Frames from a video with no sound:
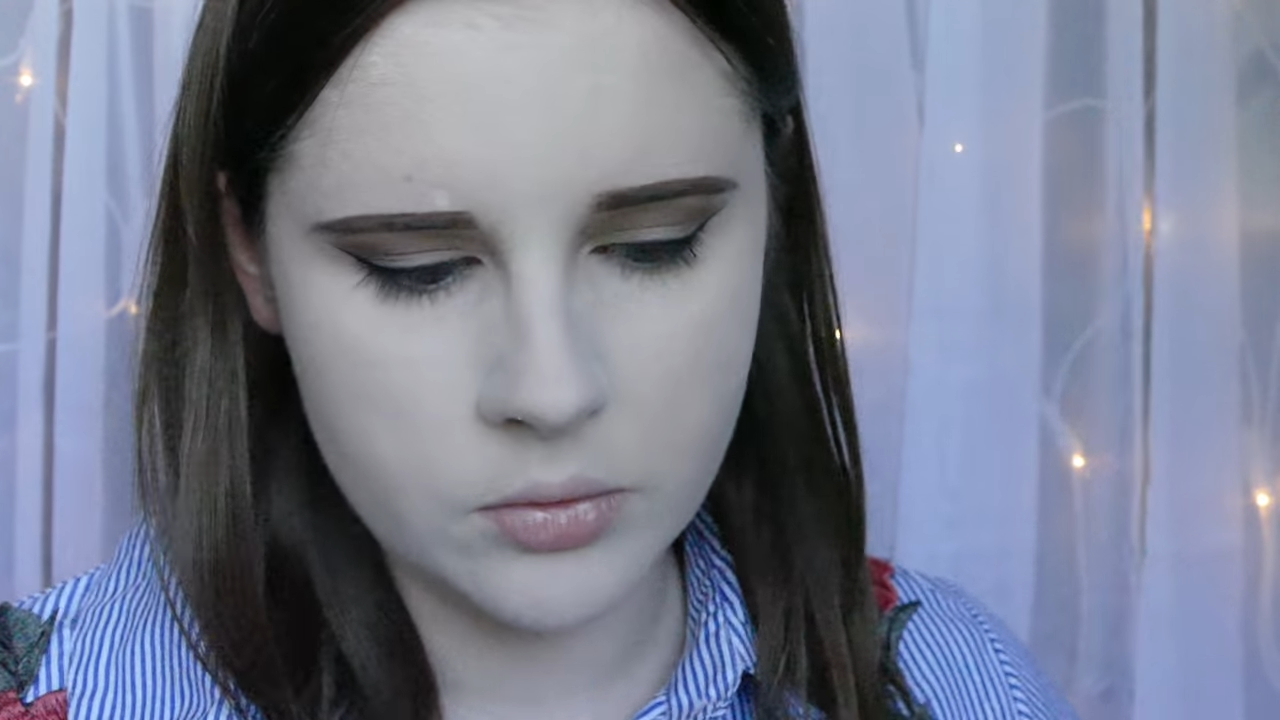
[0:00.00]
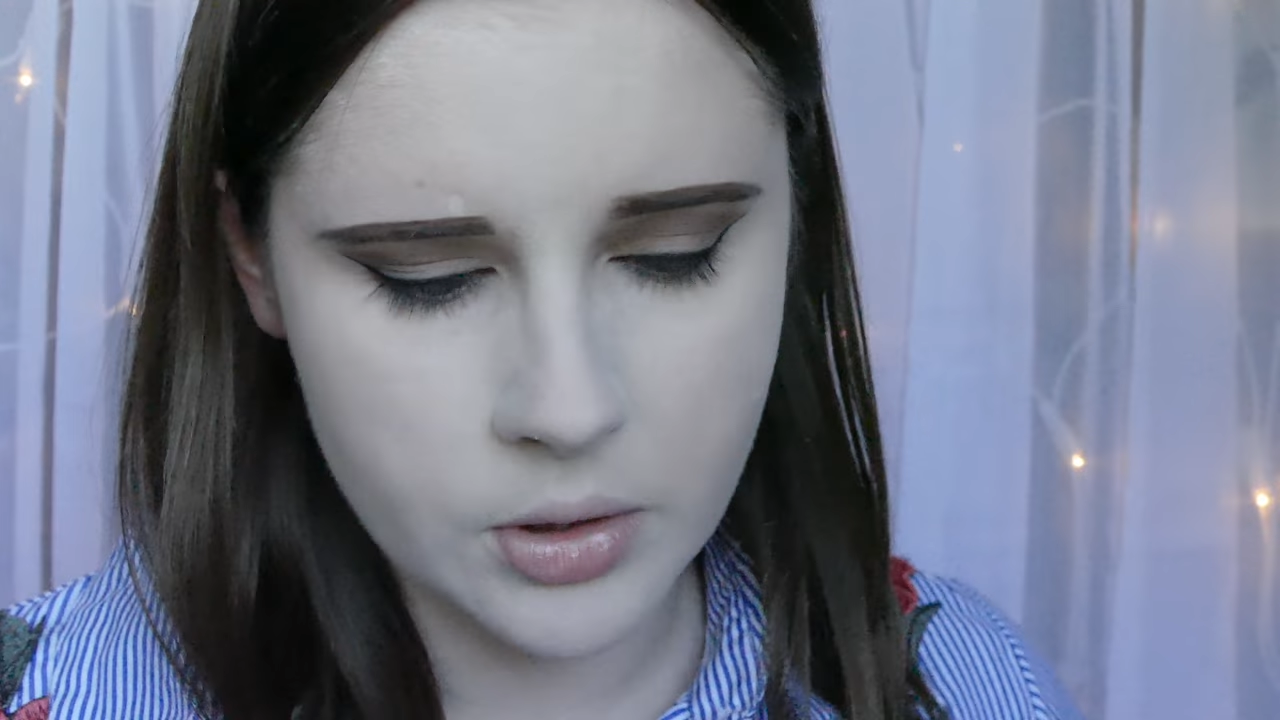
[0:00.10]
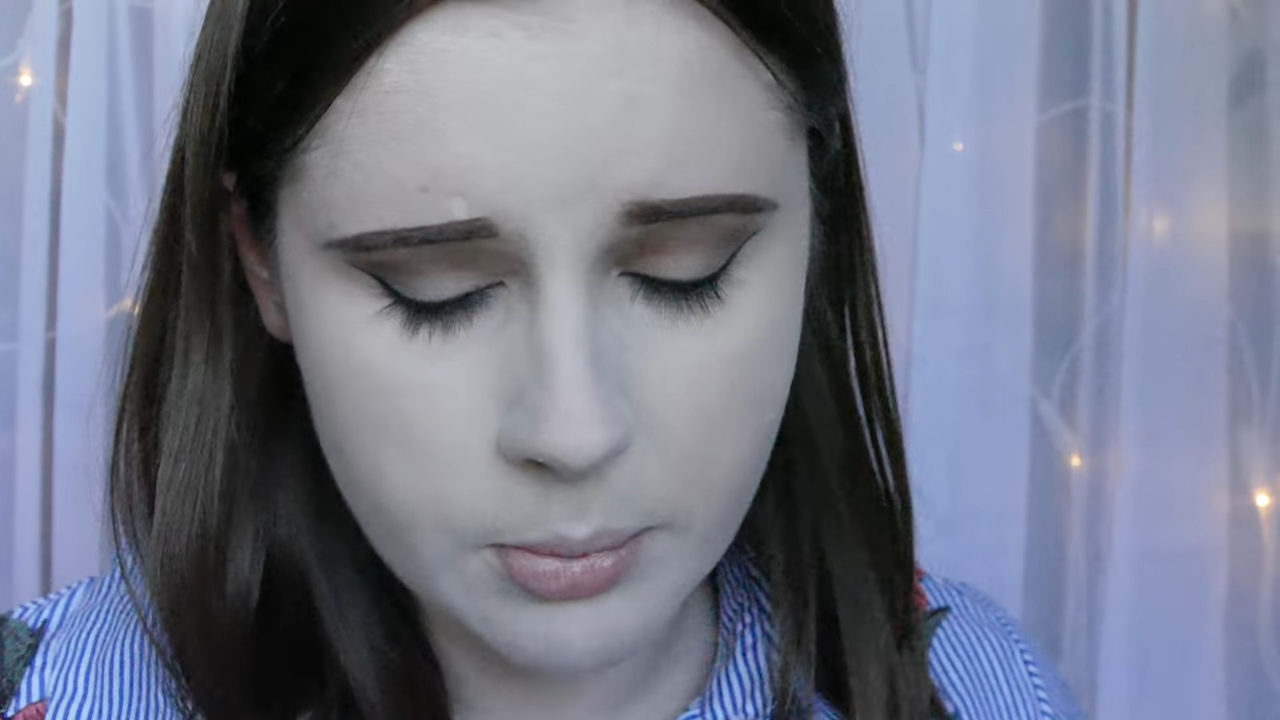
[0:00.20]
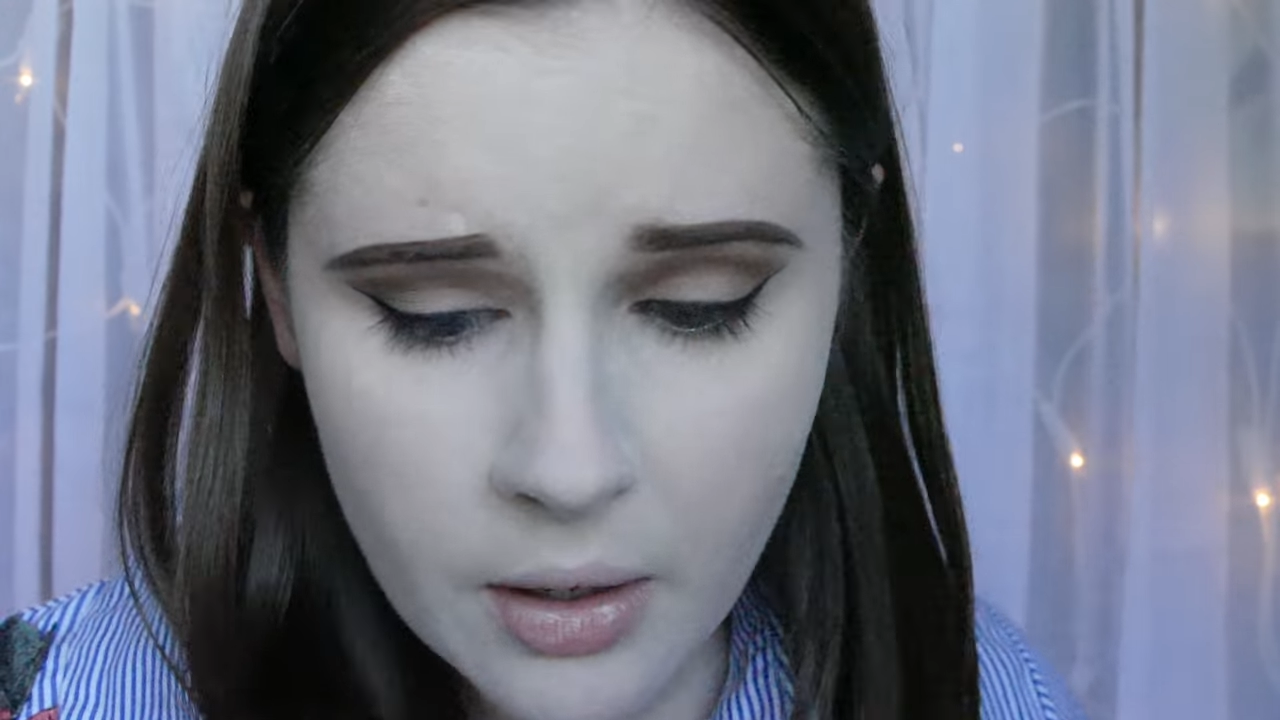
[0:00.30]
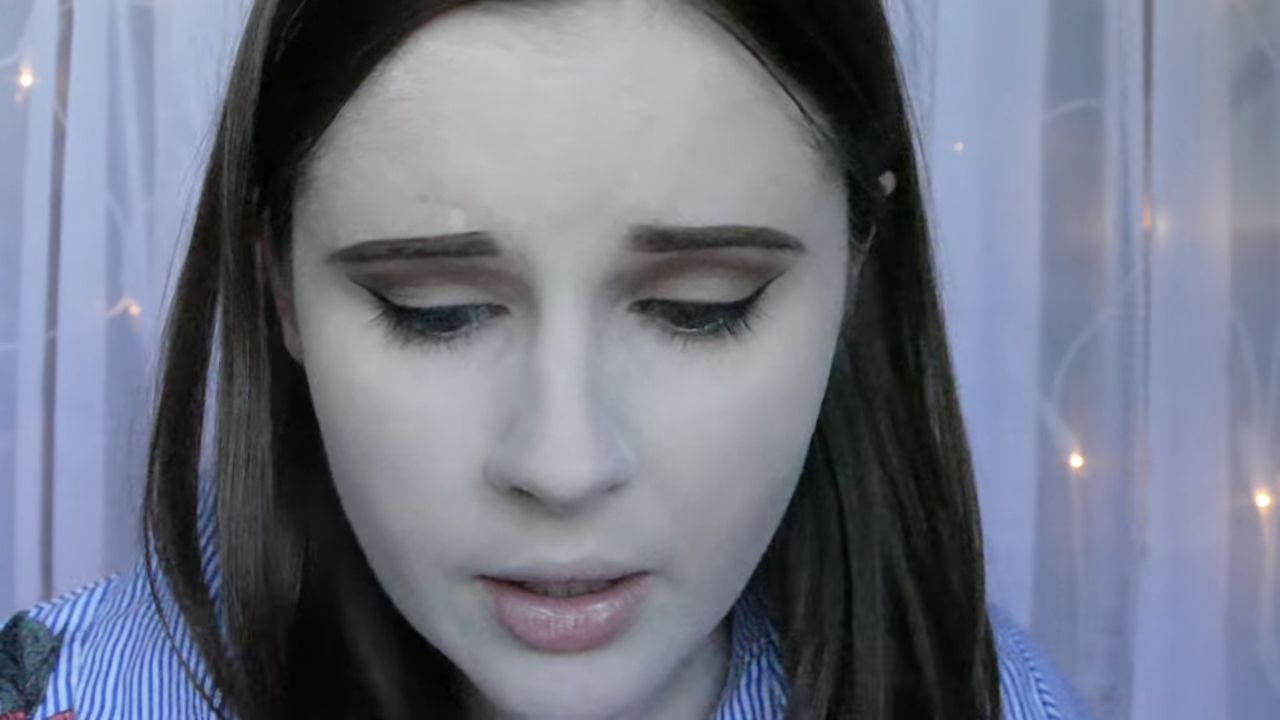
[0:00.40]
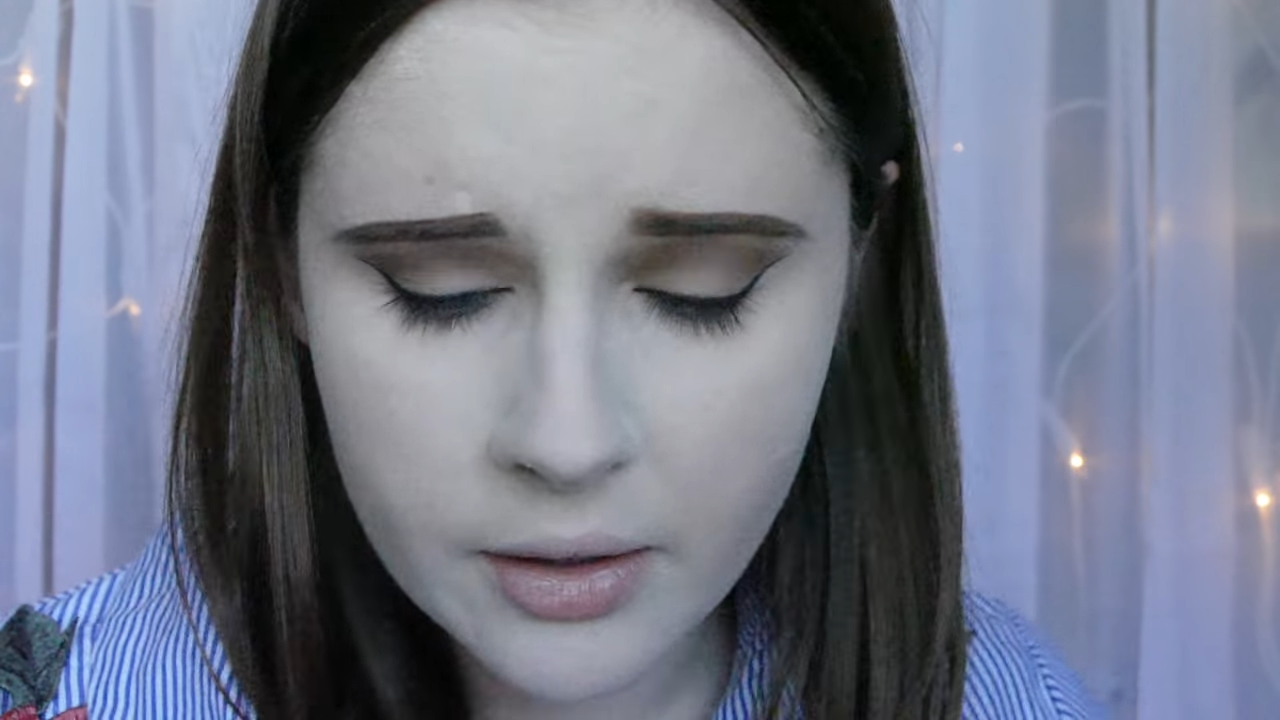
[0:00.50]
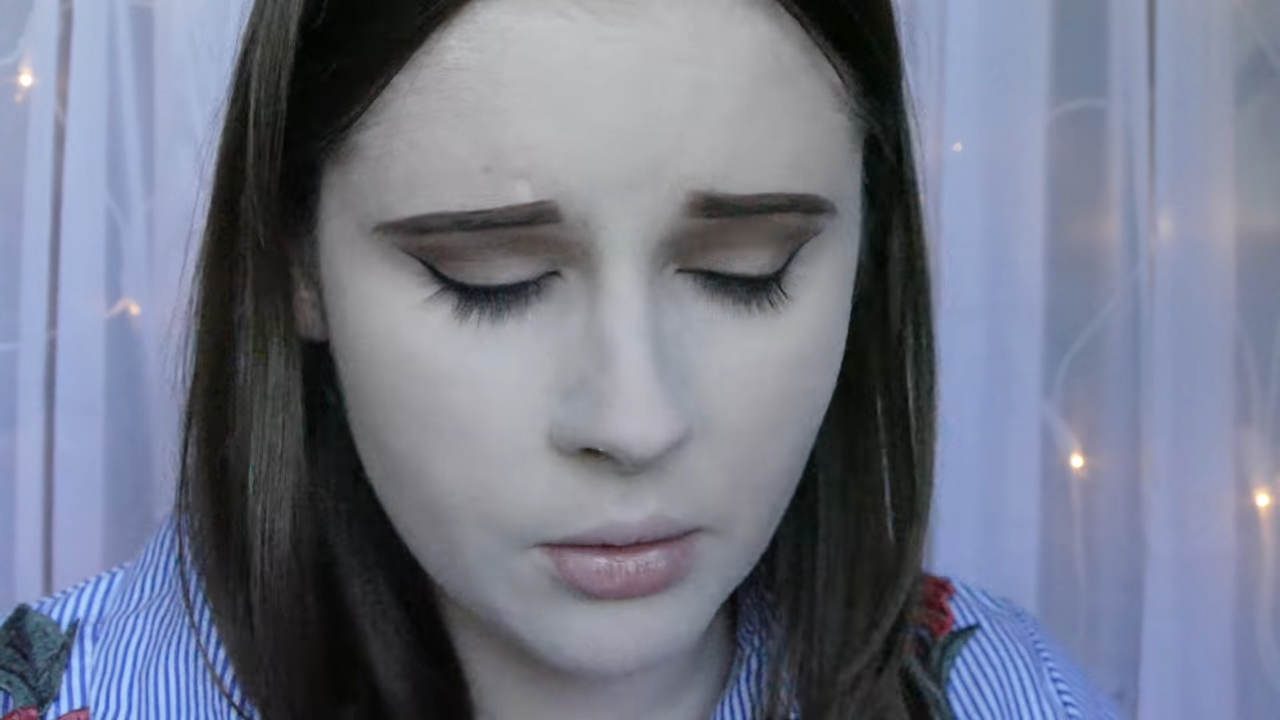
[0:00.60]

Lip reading: You smell like